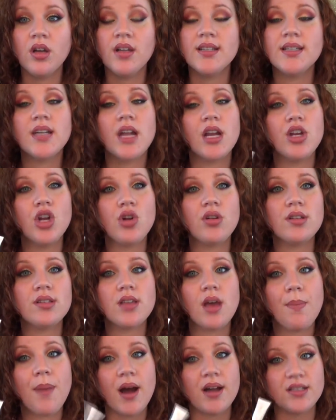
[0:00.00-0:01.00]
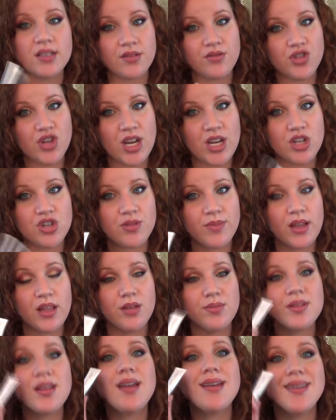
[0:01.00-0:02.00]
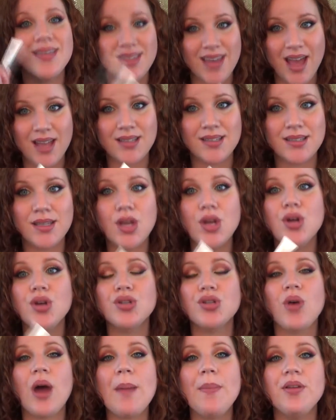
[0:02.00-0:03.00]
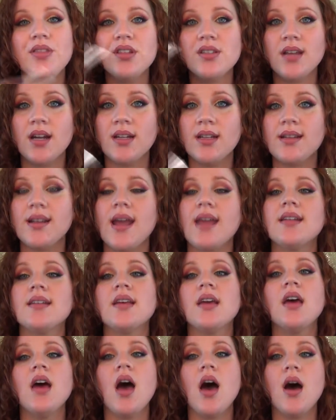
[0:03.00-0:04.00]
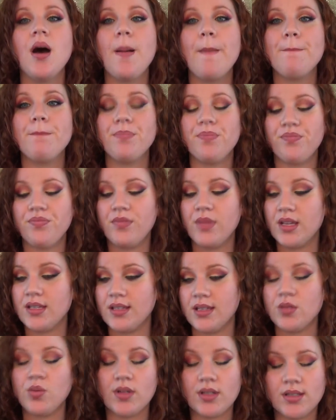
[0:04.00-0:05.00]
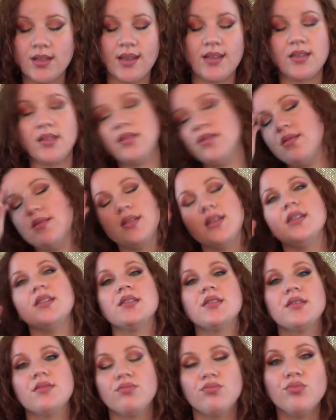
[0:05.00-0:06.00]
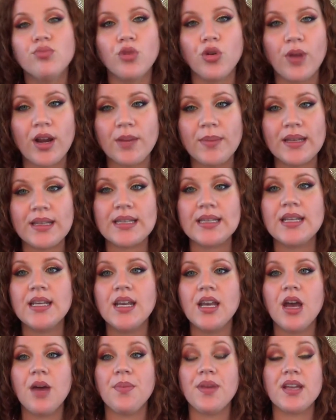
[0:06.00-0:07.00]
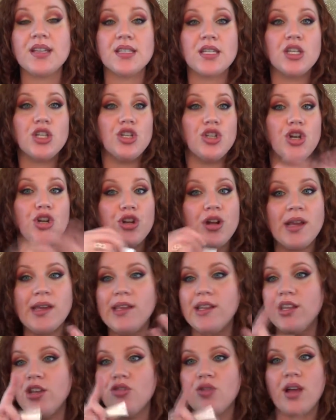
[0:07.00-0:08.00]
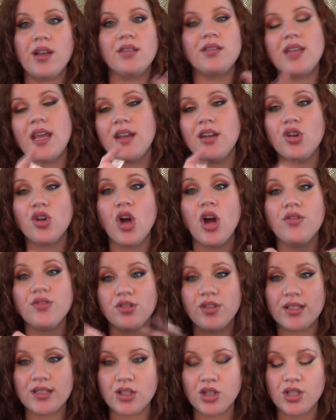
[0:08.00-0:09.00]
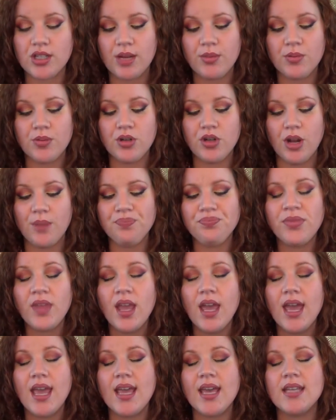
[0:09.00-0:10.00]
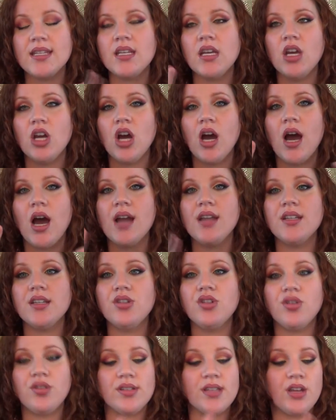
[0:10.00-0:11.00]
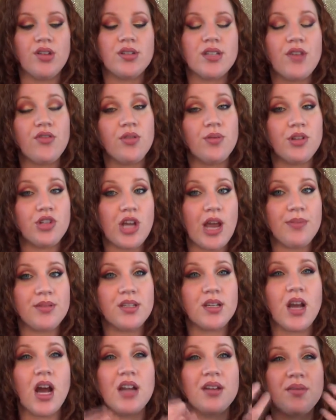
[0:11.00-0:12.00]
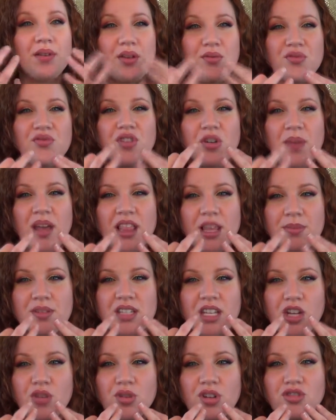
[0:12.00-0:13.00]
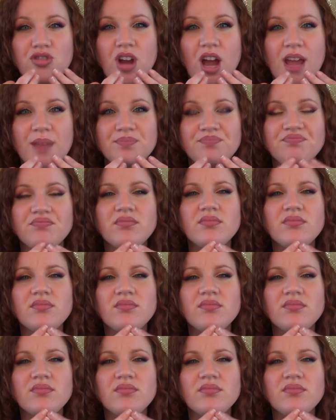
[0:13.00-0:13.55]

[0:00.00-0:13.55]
Did I notice a positive change on my lips? Yes. So I put this on at night because that's what it says is more recommended, because you know, you're not eating, you're not taking it off, so that's a good time to put it on. And I did notice, I used to have to put chapstick on and I feel my lips getting real dry.